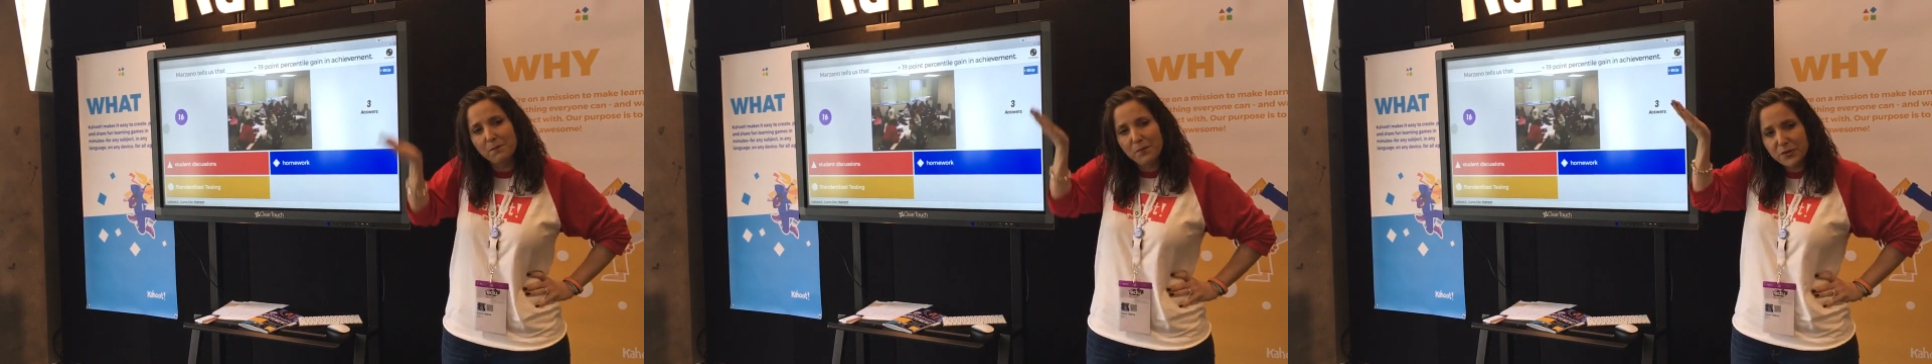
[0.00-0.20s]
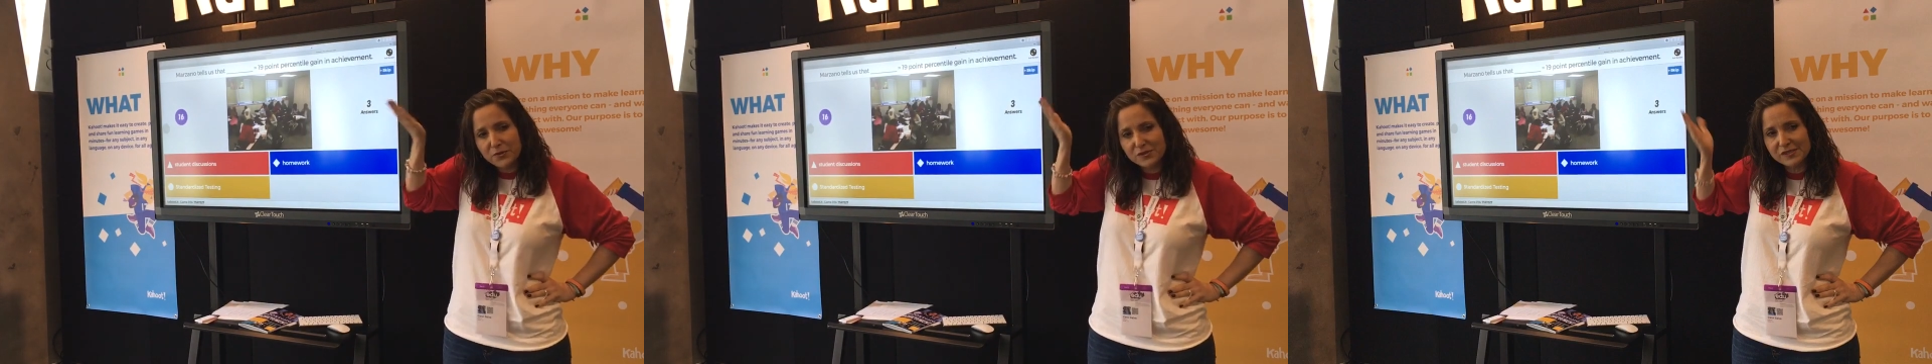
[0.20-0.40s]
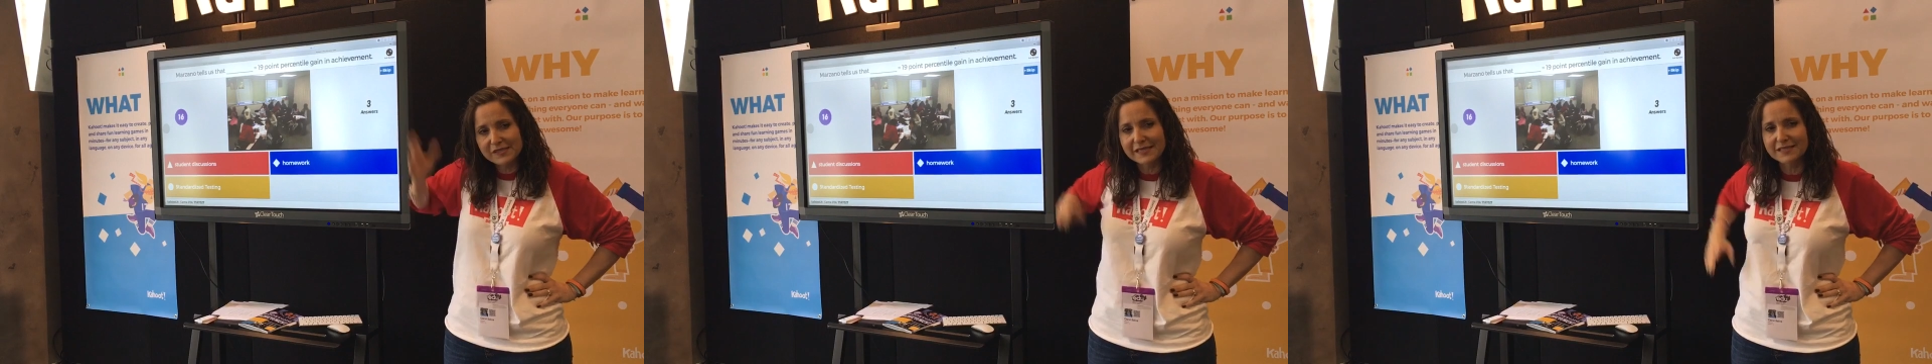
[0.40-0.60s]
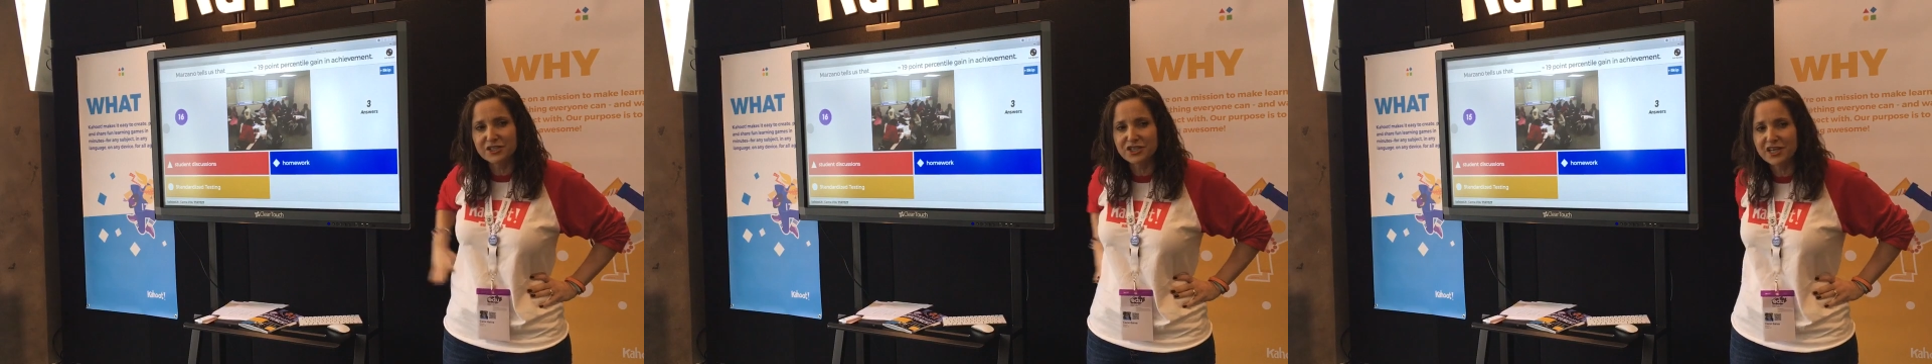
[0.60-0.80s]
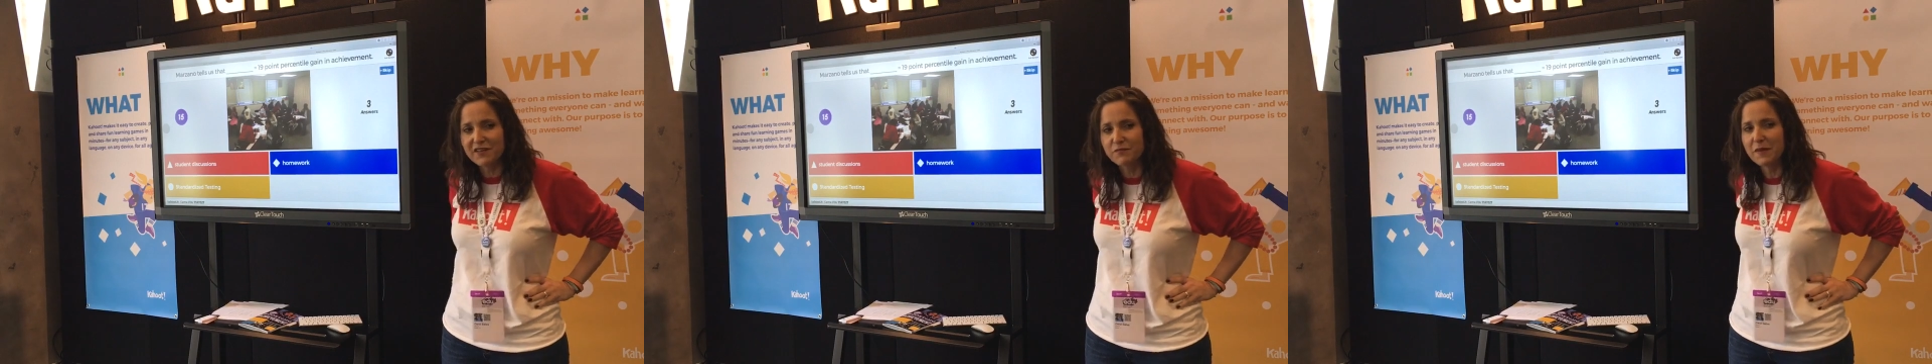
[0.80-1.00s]
boosts
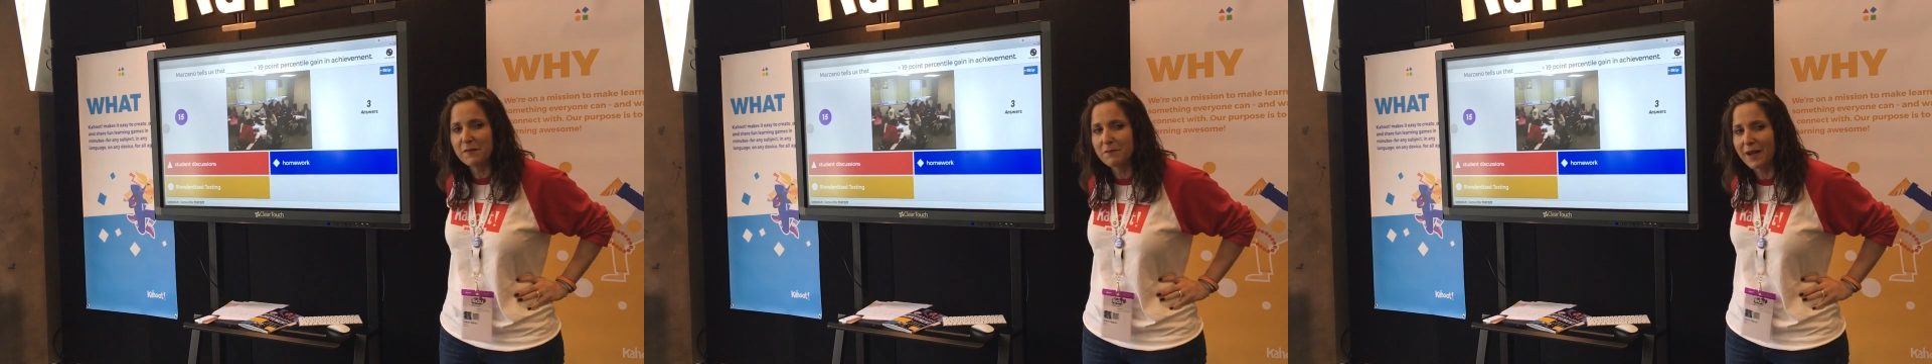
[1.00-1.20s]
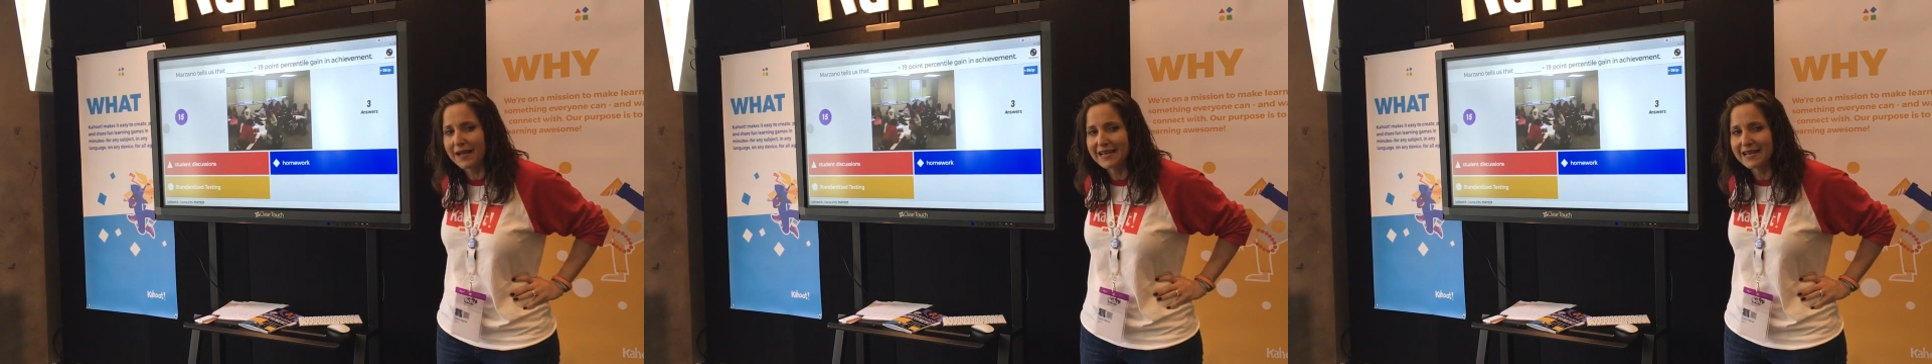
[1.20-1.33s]
achievement by